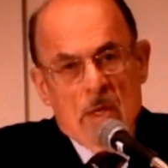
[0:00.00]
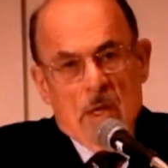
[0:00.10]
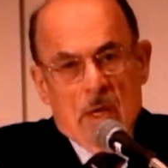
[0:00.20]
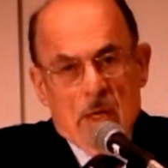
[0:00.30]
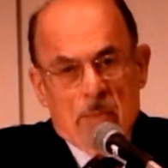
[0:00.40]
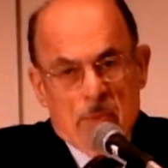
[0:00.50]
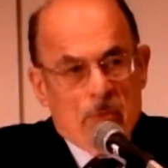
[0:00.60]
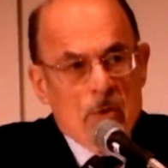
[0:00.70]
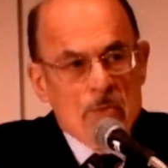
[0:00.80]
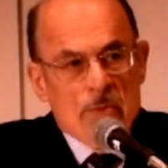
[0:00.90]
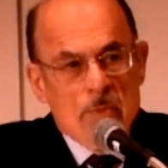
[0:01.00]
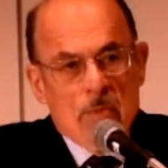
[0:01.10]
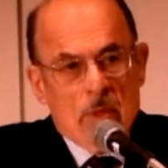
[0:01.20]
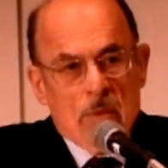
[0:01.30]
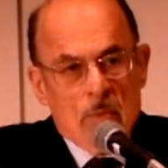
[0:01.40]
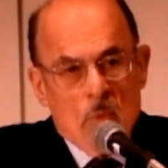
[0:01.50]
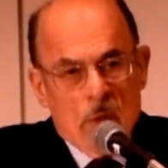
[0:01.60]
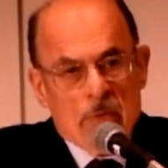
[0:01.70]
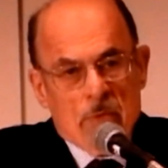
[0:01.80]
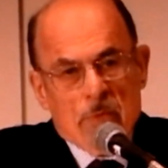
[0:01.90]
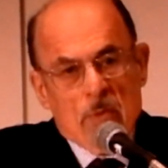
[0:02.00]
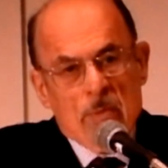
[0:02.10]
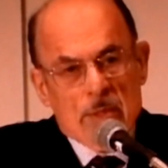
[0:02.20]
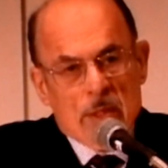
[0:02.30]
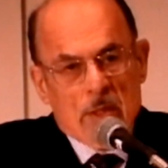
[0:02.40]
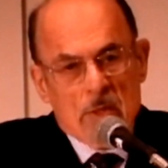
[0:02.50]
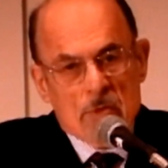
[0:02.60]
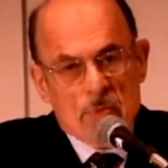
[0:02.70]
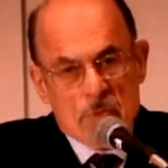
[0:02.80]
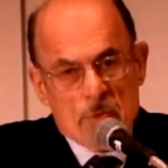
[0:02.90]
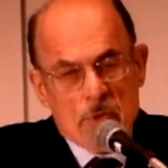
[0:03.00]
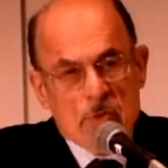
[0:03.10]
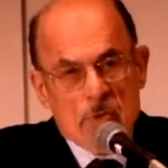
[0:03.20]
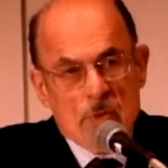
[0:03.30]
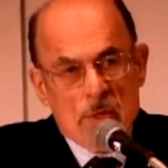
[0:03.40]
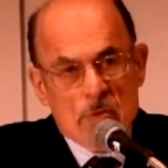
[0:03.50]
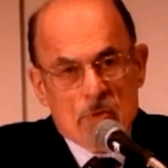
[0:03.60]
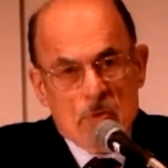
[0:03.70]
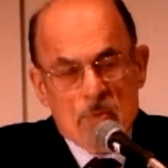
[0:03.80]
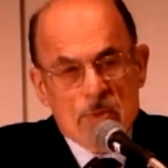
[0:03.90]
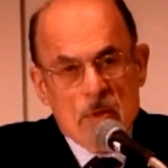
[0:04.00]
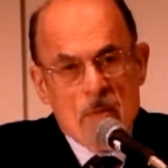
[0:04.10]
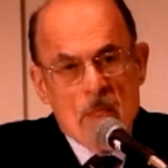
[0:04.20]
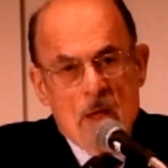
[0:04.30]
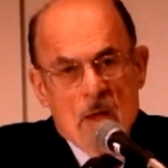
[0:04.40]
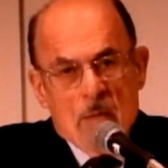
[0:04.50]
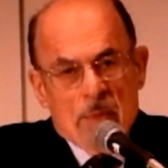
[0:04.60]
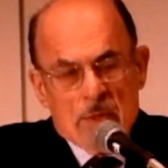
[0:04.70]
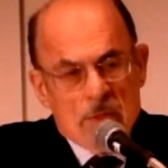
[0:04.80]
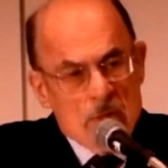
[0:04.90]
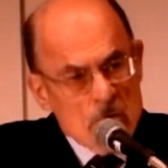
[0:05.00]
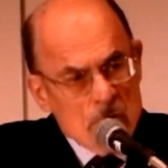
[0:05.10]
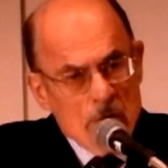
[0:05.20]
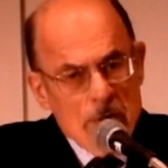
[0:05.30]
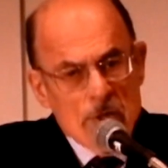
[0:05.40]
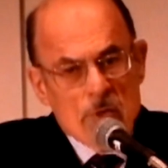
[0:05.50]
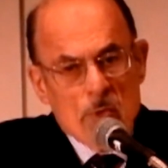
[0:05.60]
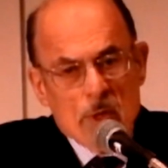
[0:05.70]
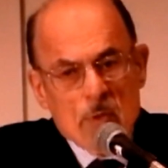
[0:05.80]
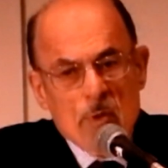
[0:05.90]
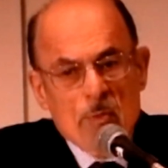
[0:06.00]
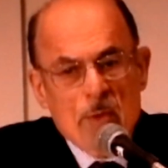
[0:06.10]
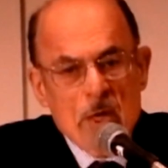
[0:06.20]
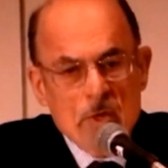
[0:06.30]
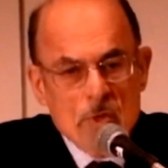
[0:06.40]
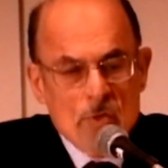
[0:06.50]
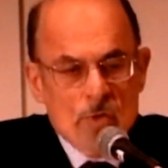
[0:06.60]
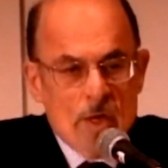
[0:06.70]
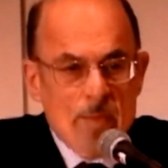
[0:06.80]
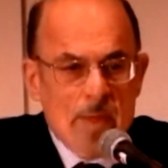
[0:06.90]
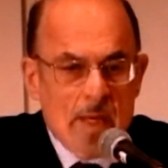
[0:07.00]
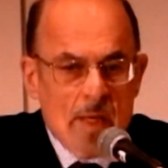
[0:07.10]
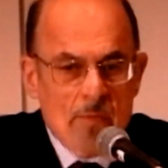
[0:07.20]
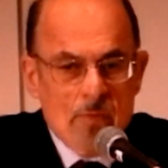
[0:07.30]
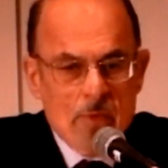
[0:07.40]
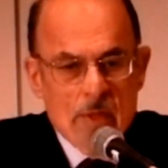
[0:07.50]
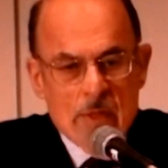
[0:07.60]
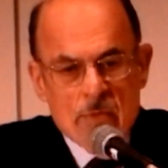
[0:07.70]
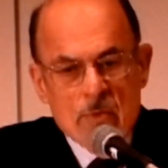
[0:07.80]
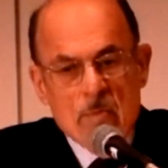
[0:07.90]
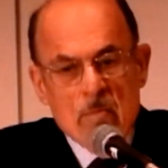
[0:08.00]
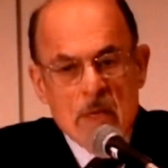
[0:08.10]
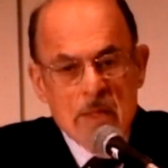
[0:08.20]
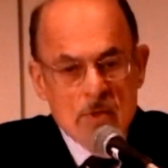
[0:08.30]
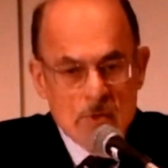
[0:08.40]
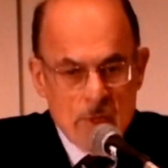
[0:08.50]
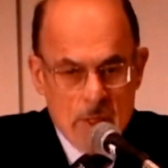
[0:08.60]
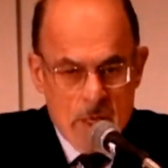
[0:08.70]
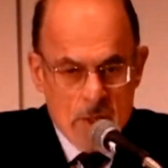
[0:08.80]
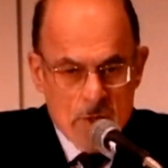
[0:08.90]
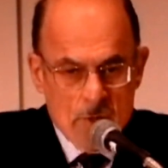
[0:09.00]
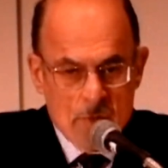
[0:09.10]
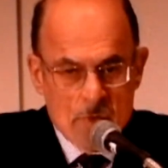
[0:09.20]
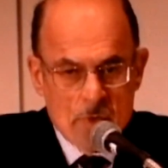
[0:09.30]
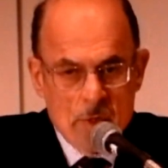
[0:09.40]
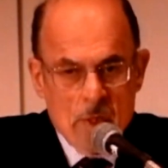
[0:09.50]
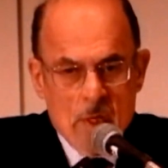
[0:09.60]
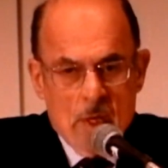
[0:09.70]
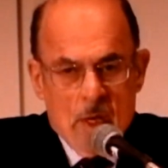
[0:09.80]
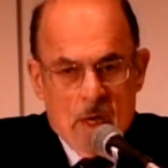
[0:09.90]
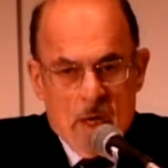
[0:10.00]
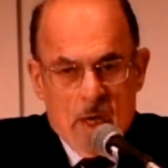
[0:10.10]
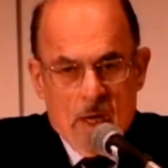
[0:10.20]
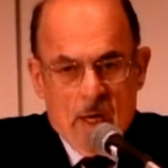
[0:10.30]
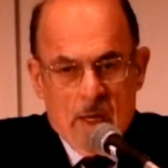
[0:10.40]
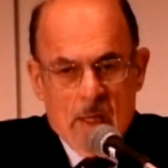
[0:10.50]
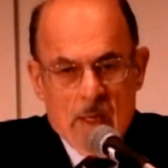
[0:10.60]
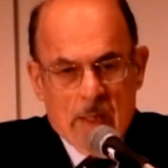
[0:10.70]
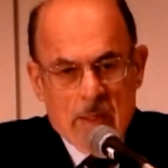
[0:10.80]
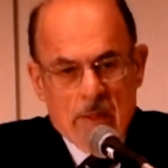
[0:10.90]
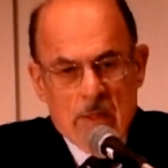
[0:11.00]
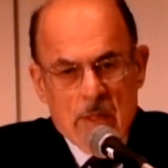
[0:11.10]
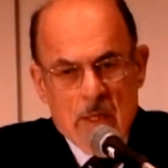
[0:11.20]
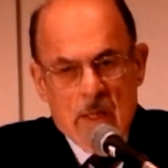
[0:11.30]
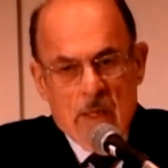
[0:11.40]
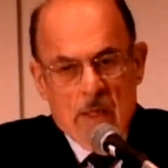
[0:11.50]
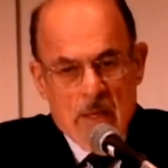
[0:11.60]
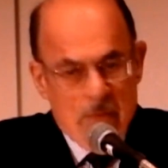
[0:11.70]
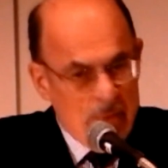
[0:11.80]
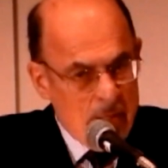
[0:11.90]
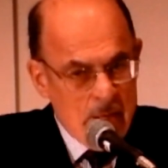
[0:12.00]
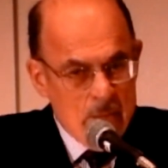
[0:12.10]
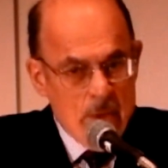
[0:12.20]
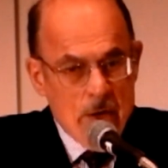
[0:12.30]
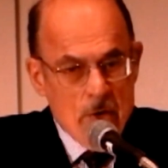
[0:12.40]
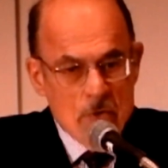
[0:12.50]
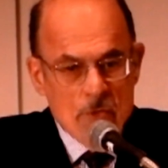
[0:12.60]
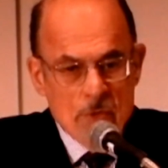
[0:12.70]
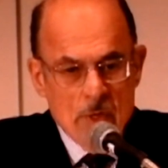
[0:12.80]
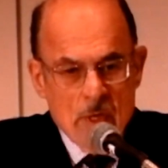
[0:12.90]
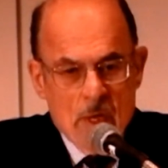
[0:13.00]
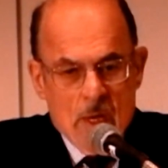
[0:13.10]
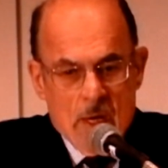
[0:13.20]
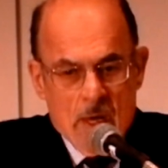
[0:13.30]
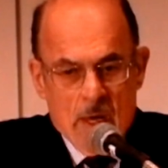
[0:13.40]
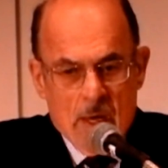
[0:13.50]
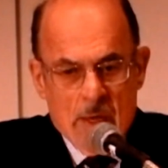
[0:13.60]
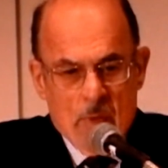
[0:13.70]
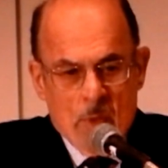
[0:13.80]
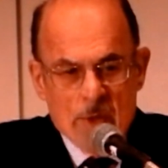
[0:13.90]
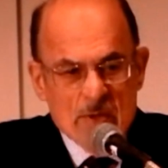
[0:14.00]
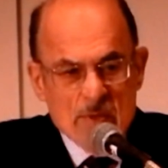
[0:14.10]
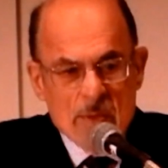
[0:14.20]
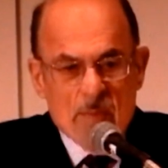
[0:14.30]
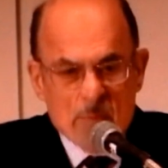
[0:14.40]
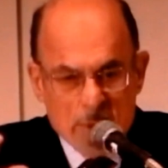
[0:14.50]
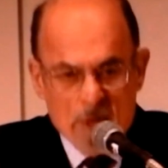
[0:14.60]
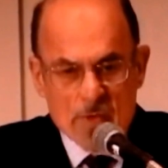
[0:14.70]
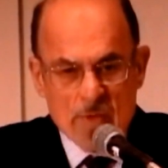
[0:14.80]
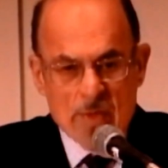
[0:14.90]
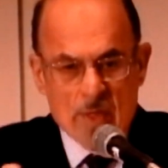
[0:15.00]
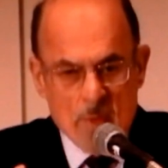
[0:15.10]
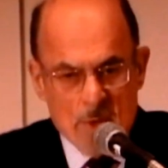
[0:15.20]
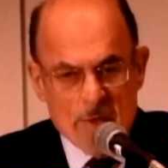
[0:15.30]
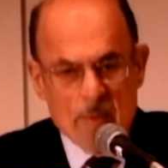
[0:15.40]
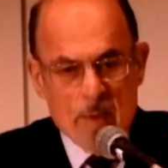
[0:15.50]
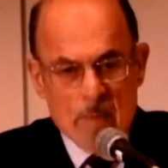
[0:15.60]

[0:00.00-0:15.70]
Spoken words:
performed some wonderful, meticulous research on these groups. But as I started to work with patients, I began feeling tremendously anxious. I could having nightmares. I wanted to be present. I wanted to